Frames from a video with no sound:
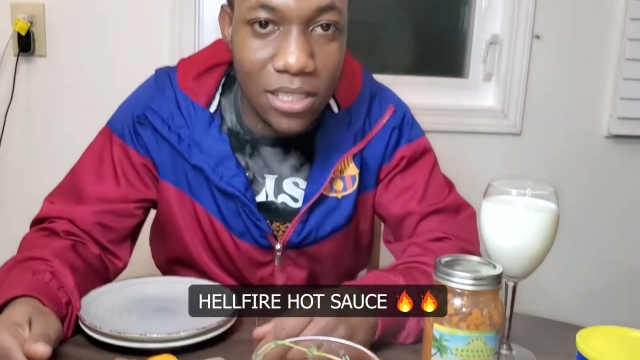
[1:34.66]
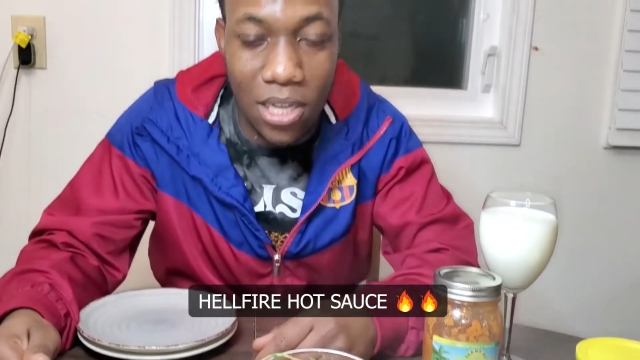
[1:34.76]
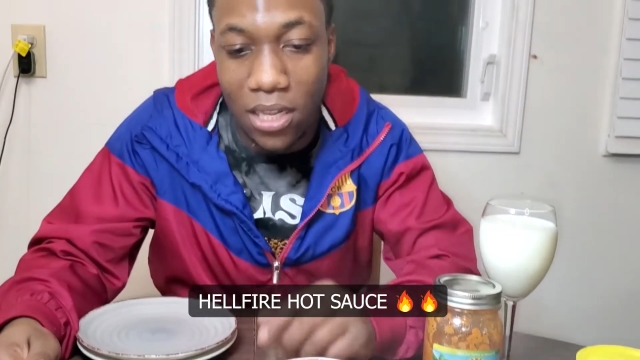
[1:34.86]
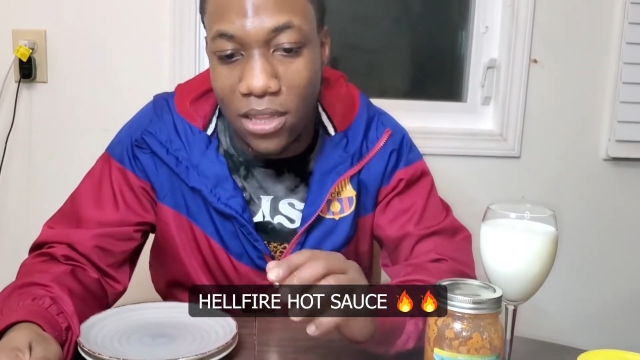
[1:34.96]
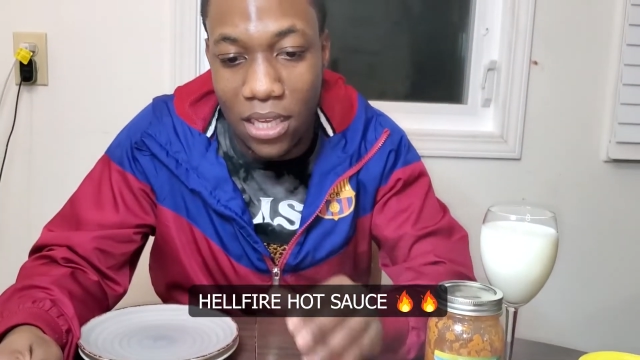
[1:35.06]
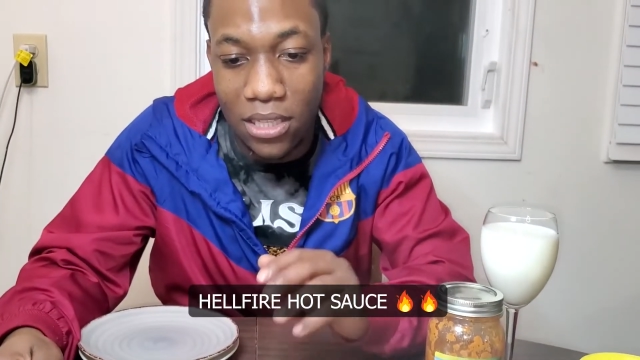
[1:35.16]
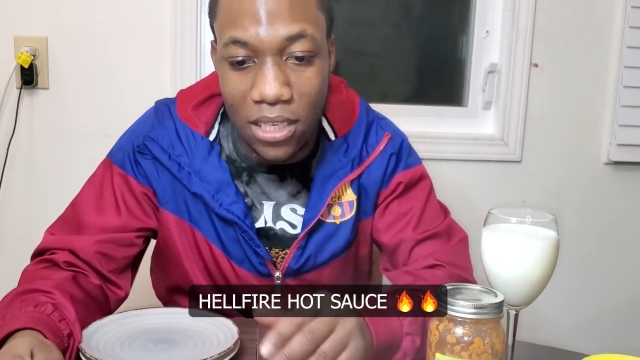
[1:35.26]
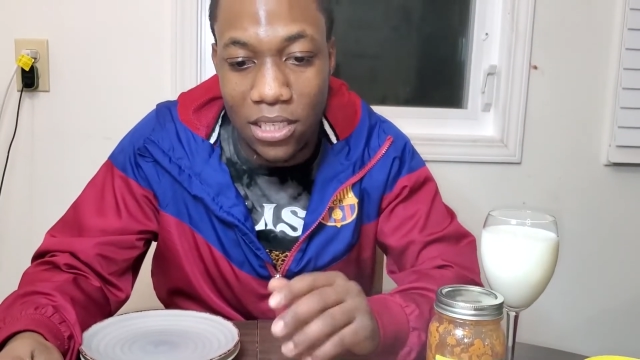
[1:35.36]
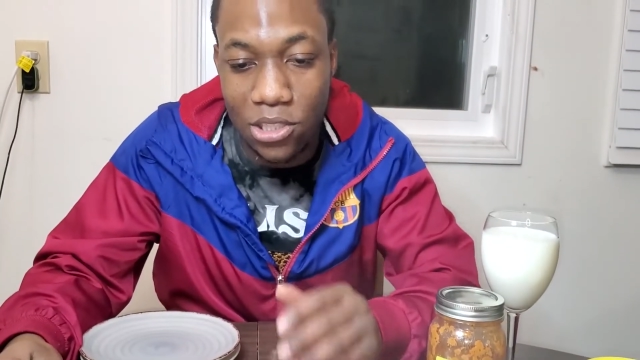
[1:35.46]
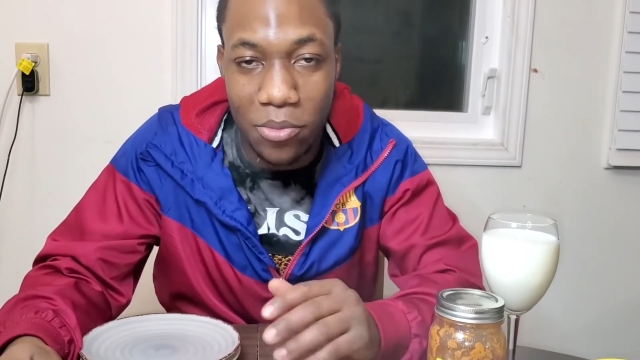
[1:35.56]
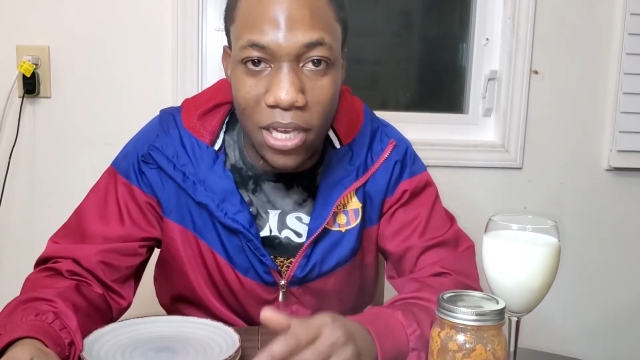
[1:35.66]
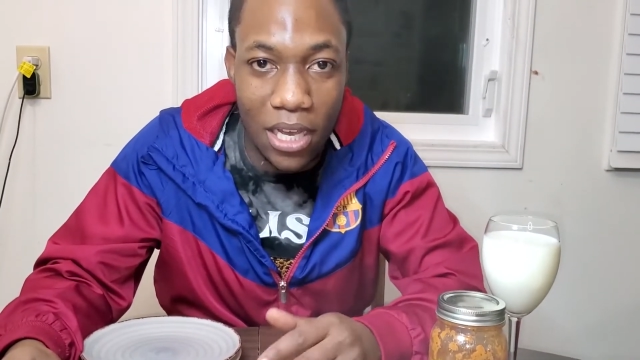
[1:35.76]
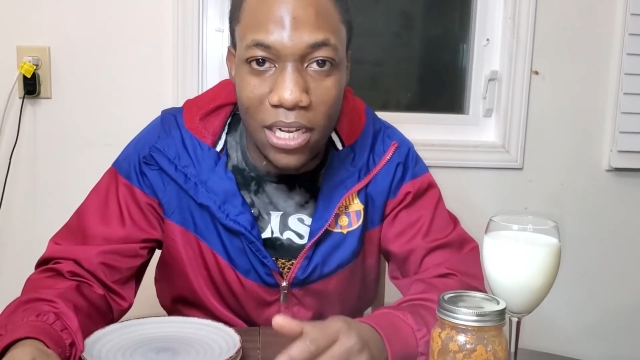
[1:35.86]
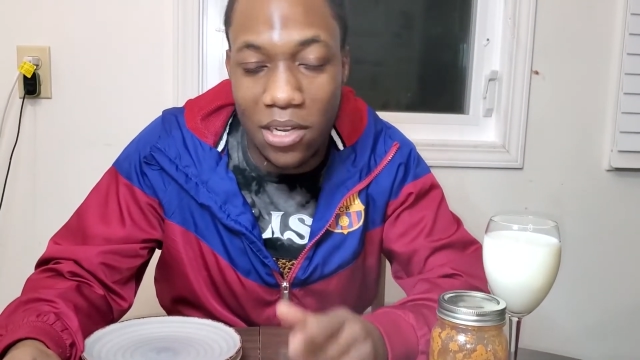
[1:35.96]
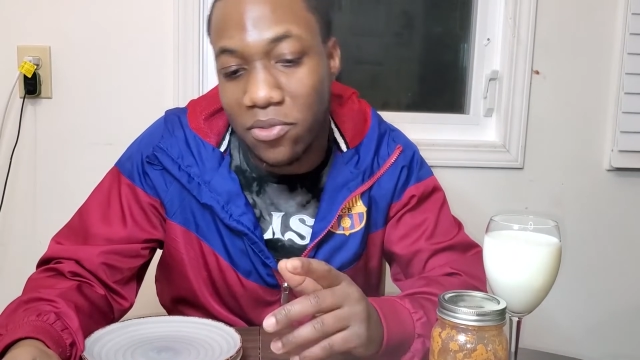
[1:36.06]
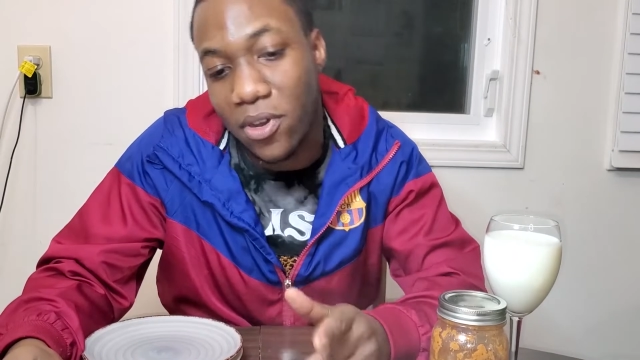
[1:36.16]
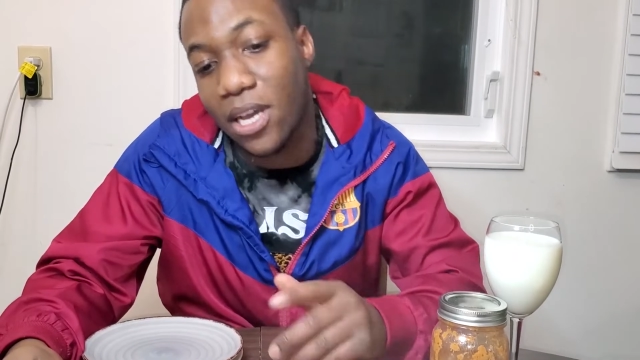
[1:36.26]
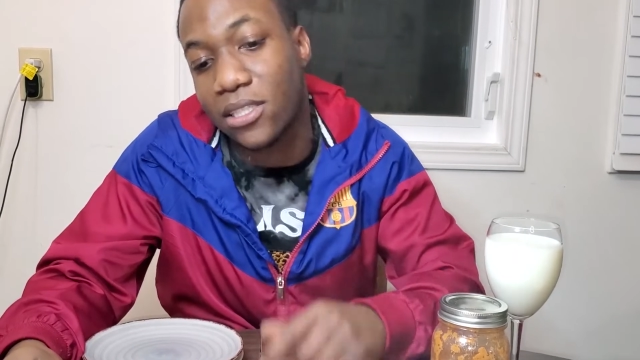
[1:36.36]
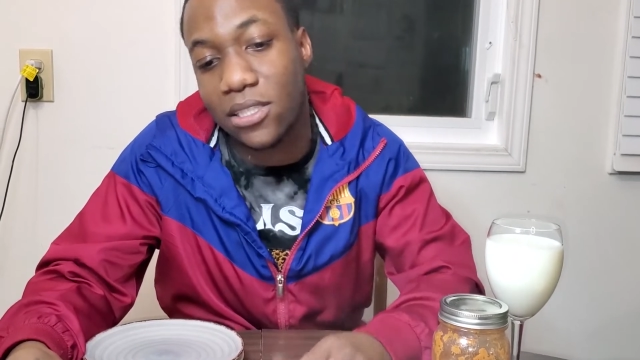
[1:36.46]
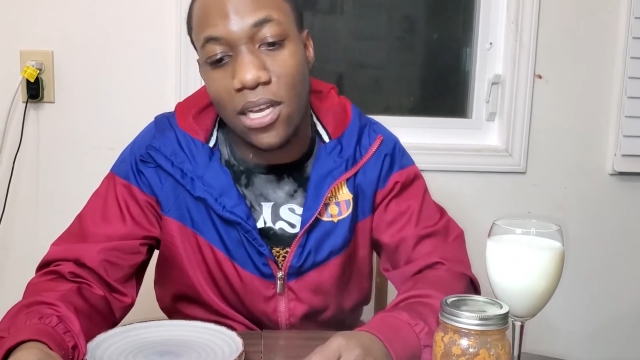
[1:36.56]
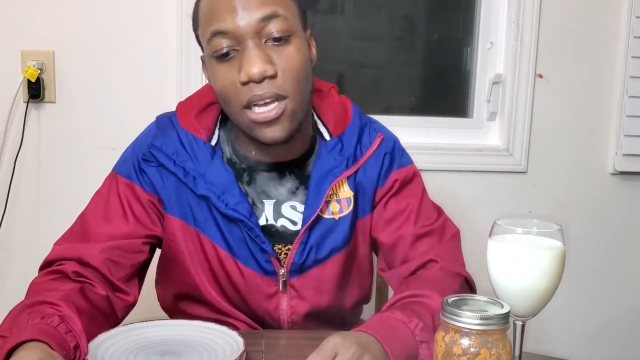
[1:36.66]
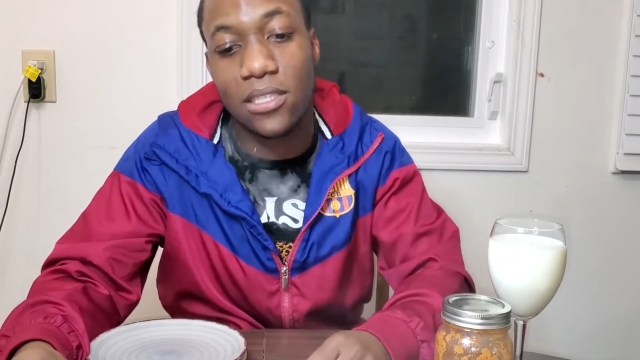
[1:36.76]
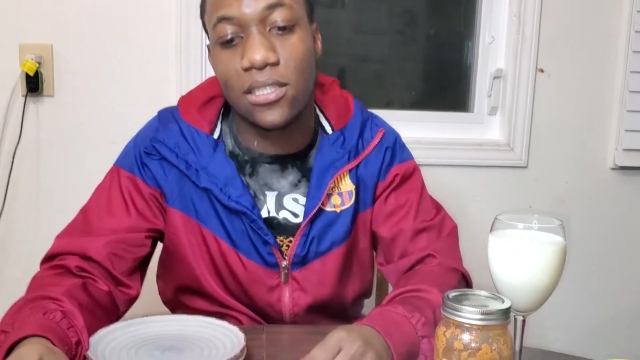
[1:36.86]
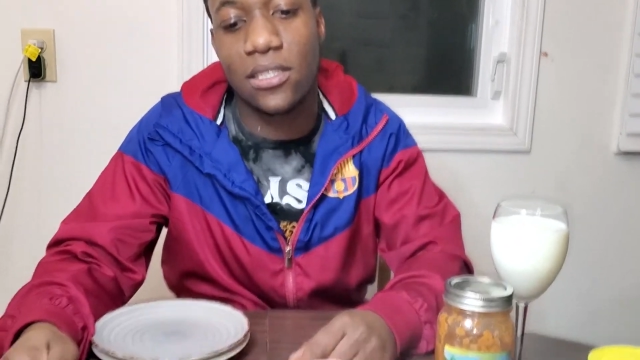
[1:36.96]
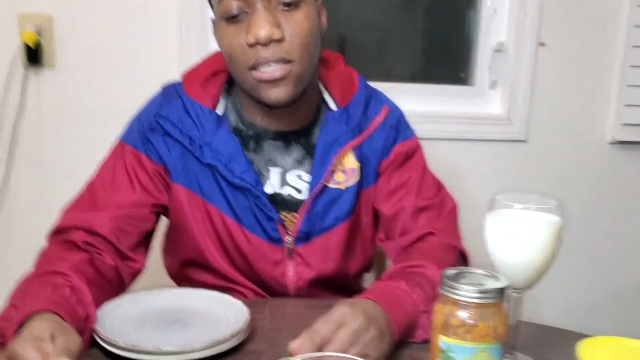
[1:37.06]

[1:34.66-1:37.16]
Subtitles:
authentic Jamaican Hellfire Sauce.